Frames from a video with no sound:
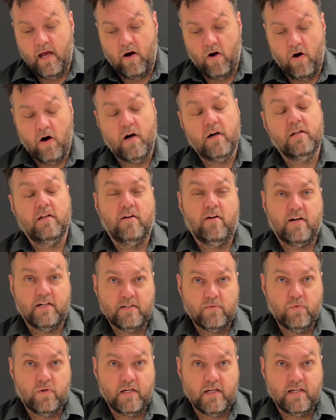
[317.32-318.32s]
I
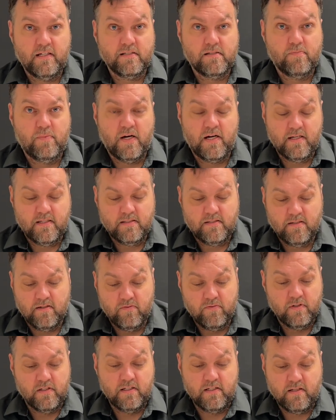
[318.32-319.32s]
like 1 ounce bars.
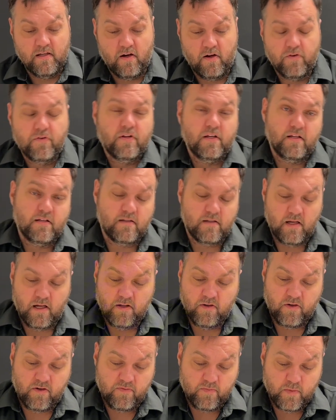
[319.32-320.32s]
I think a
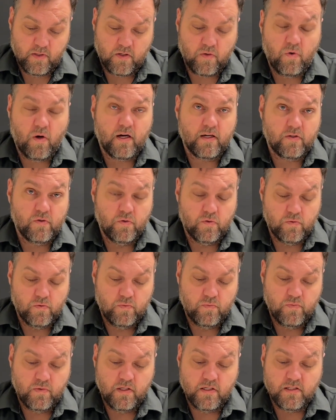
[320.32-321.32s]
lot of them are quite cool.
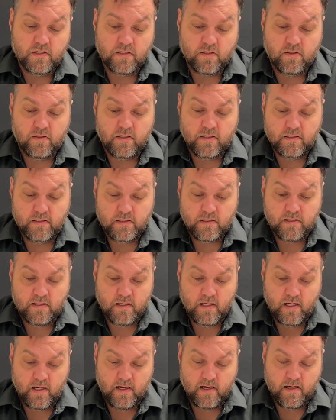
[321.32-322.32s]
The
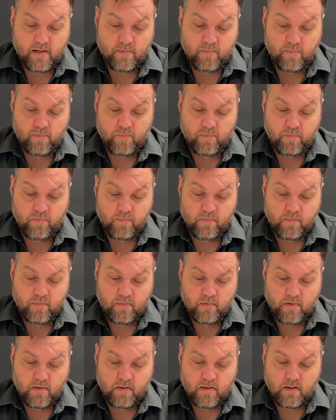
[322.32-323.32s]
designs,
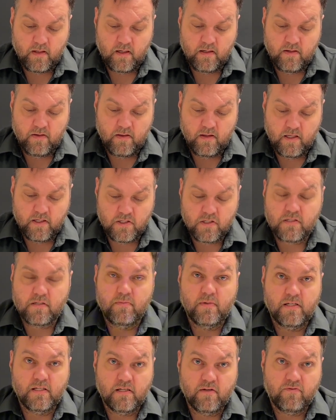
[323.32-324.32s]
they're just a
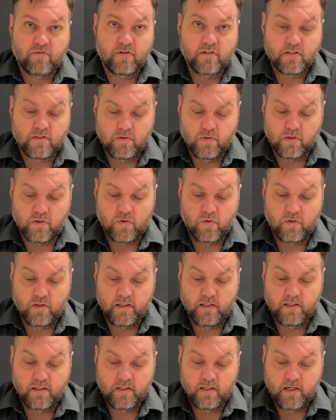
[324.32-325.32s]
bit different to a
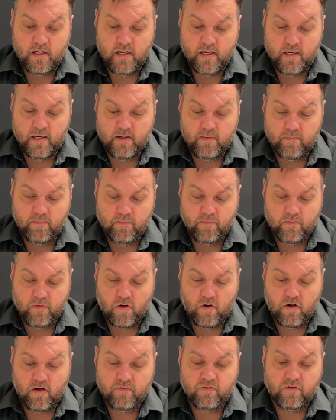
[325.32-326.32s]
coin.
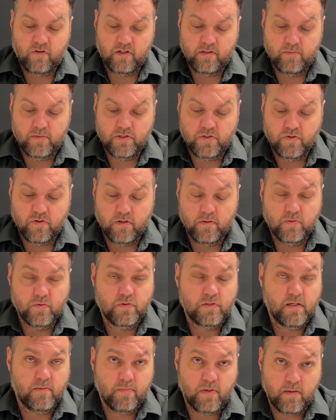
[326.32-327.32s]
I find them enjoyable.
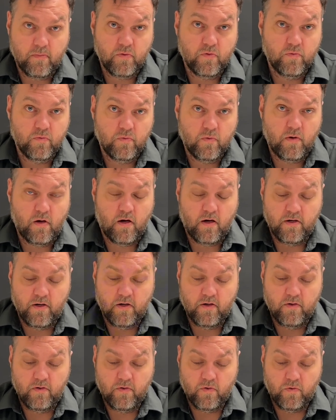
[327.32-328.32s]
Some people I
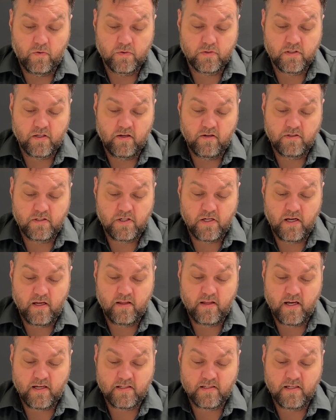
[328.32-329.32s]
know also share
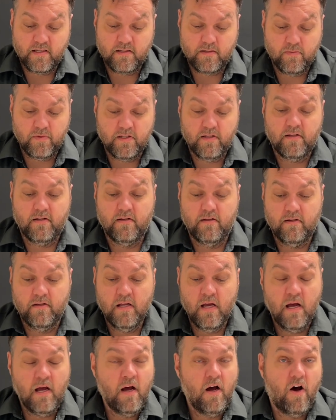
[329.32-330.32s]
that sentiment and
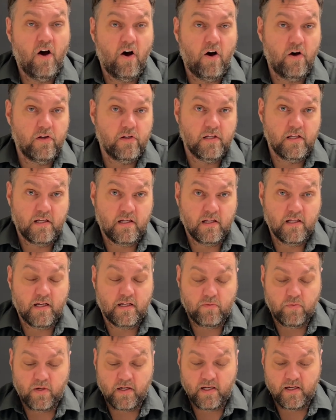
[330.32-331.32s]
only
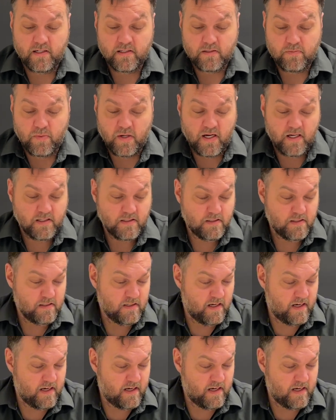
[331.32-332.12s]
collect 1 ounce bars.